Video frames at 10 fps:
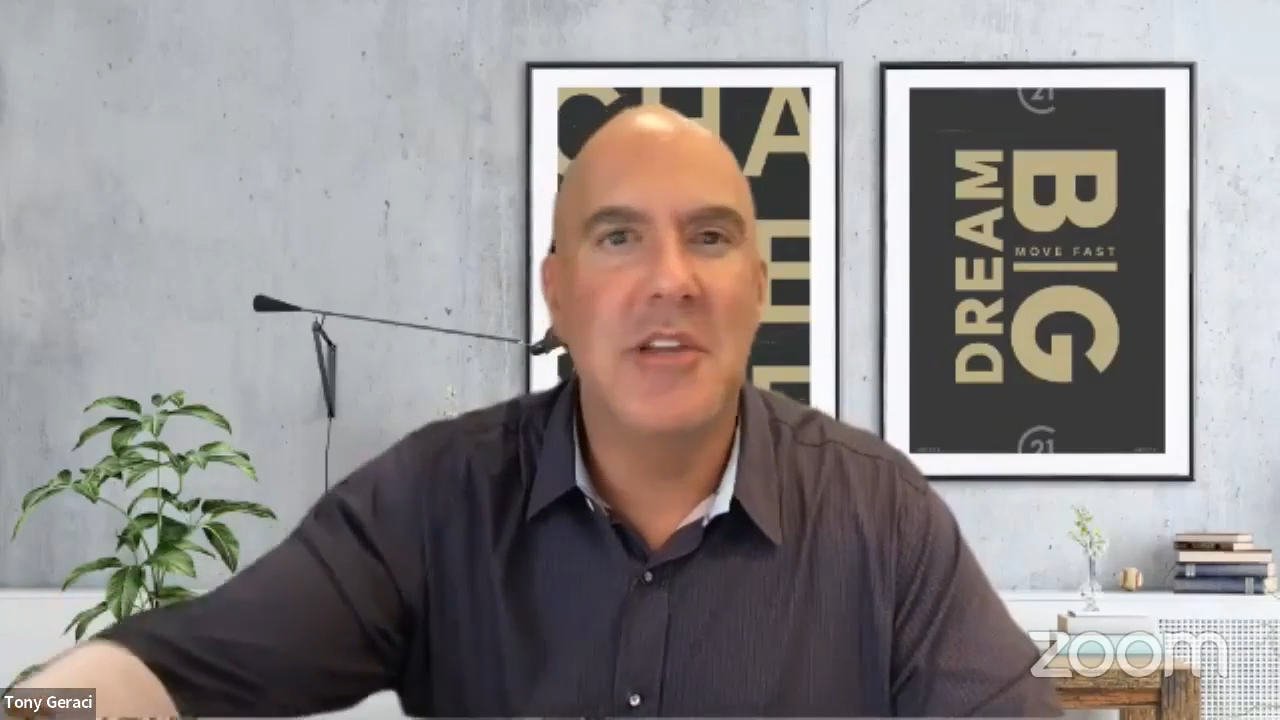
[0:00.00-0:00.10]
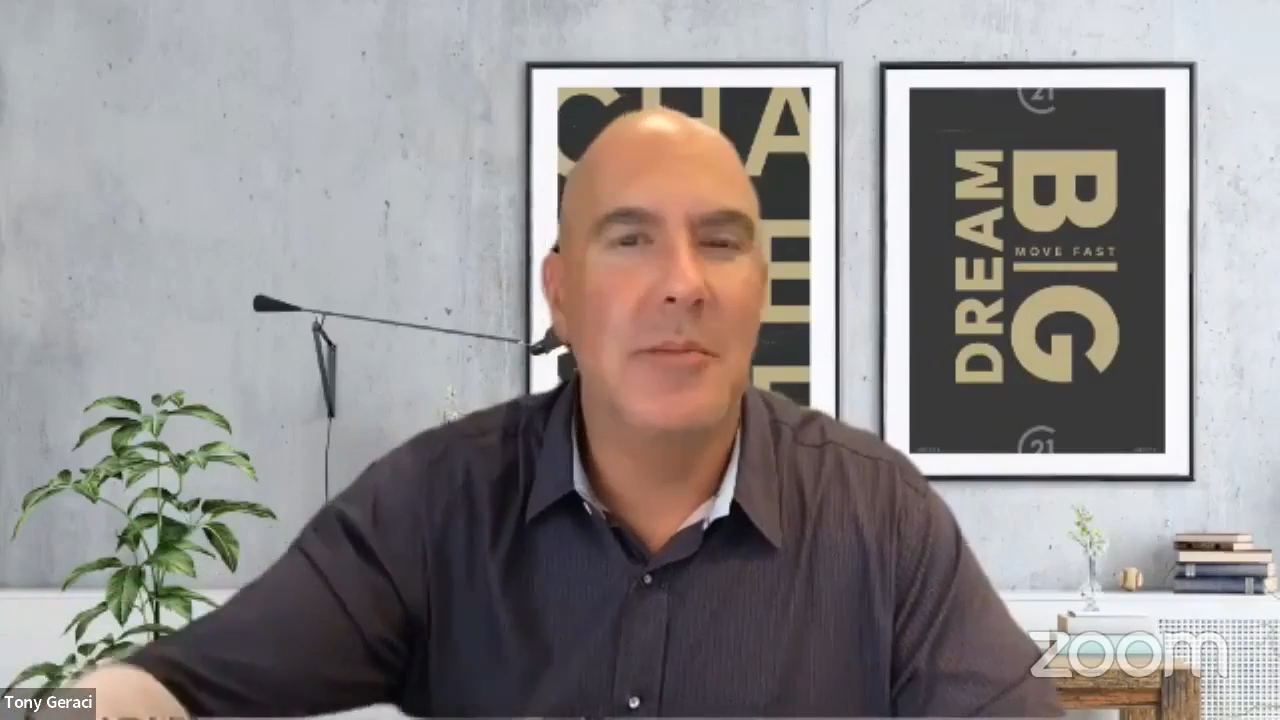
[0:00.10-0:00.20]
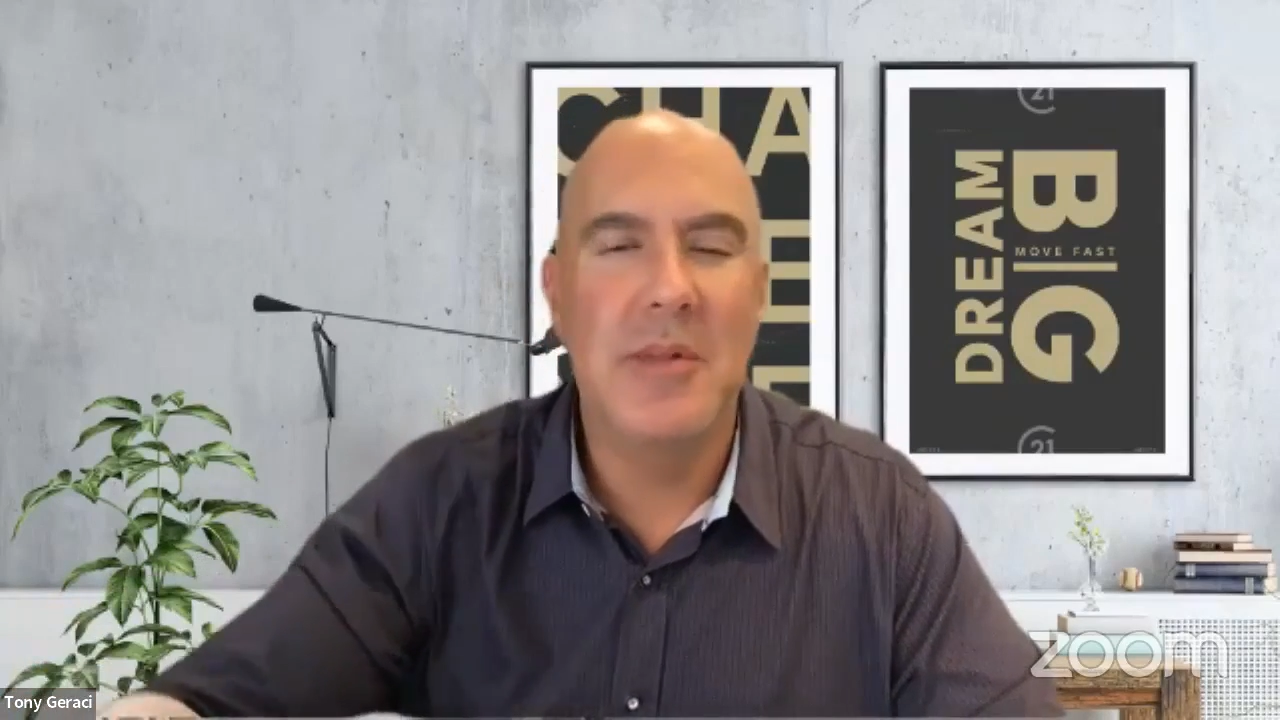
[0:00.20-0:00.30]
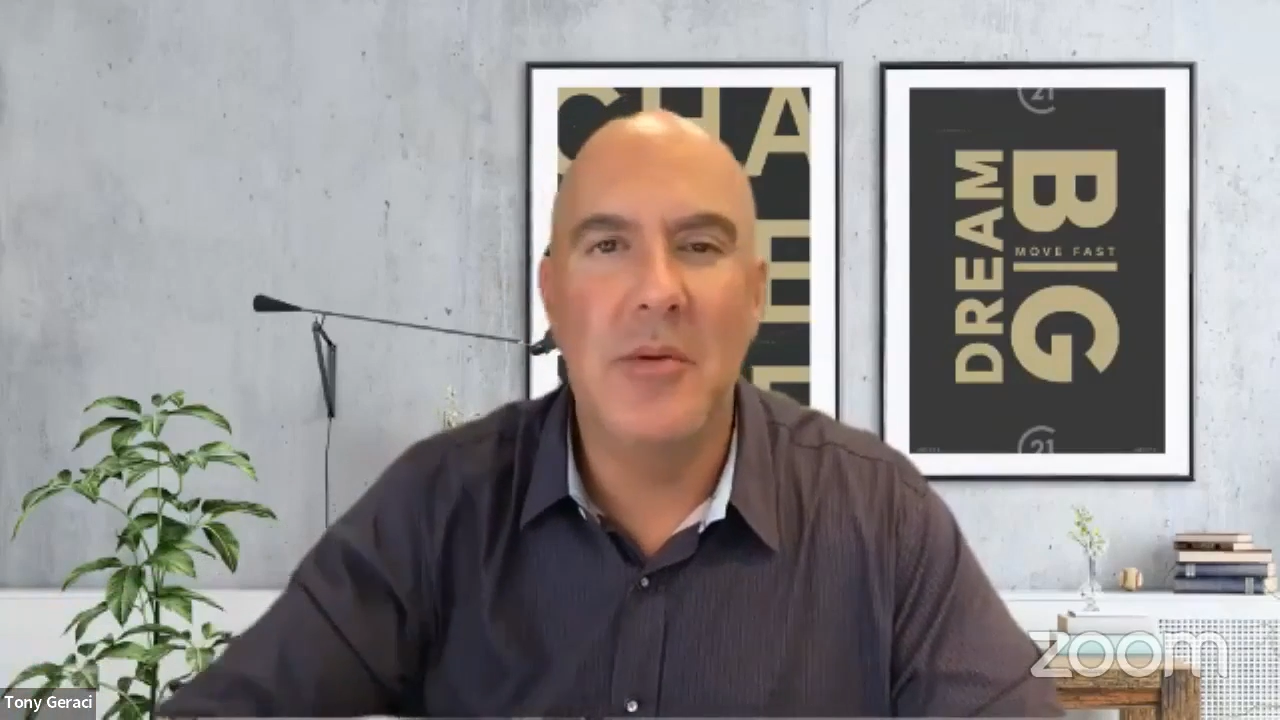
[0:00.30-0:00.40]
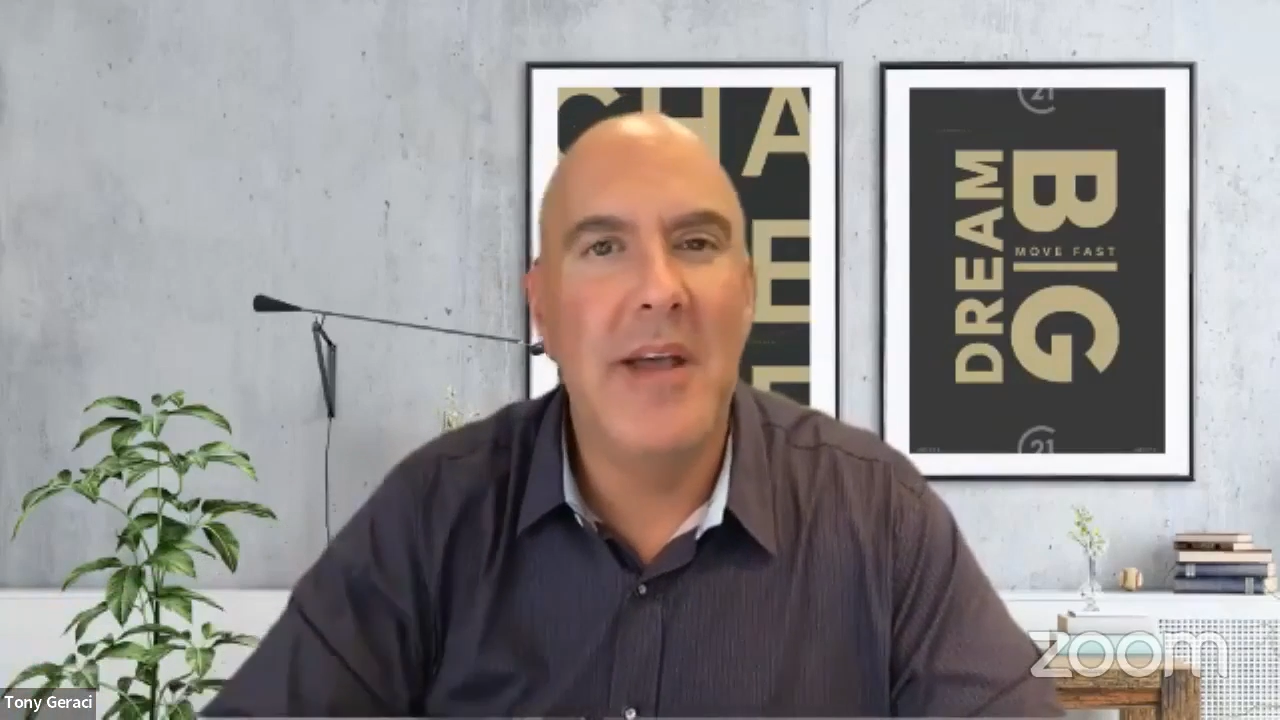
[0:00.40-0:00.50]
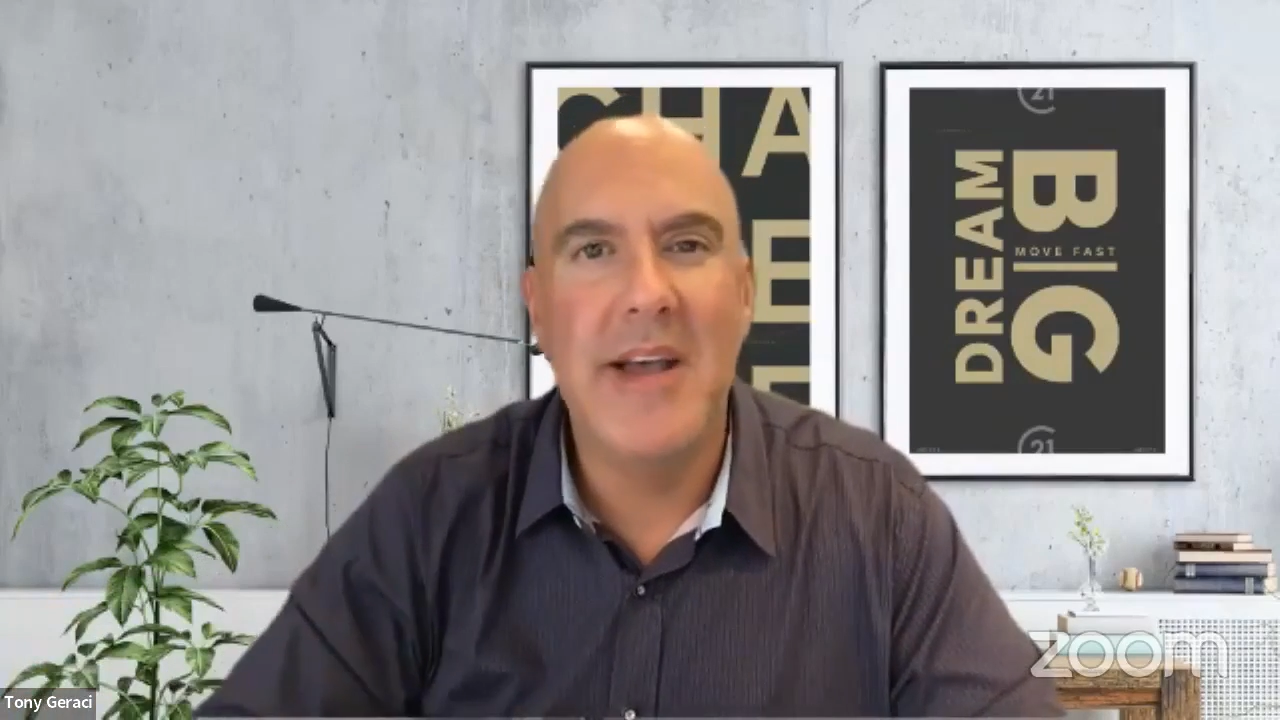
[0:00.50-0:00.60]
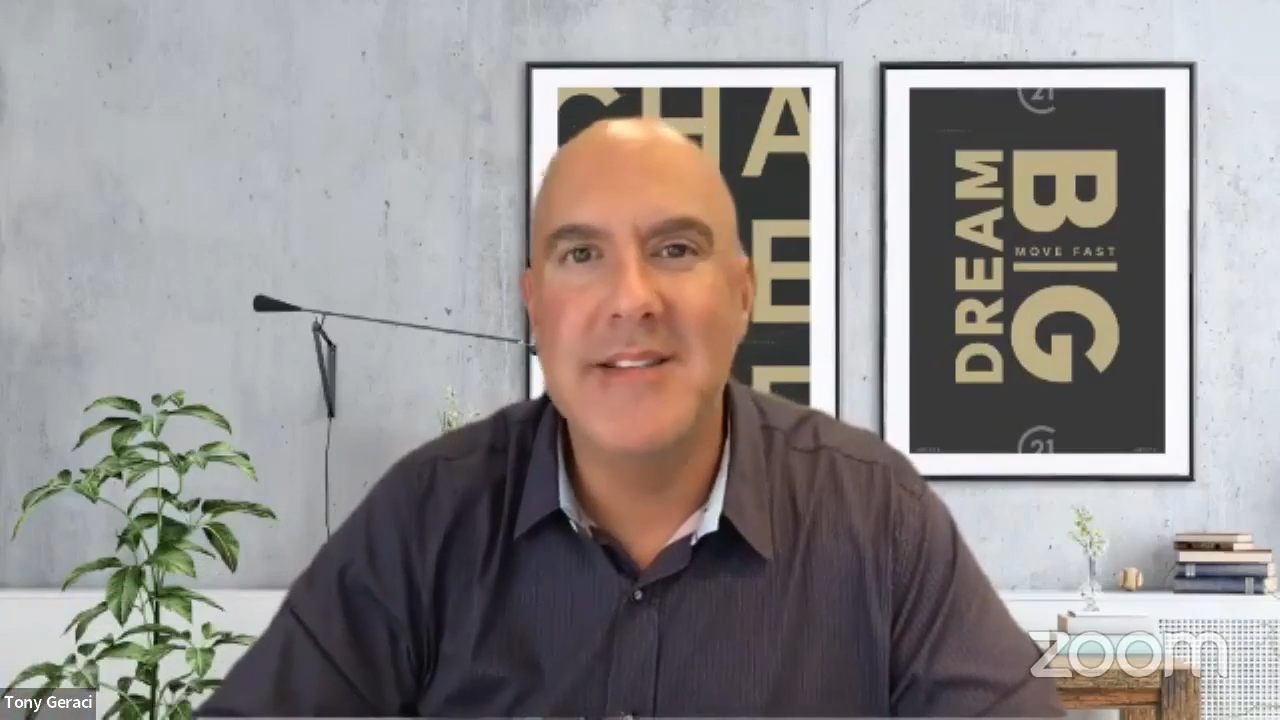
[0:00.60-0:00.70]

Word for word: something the way I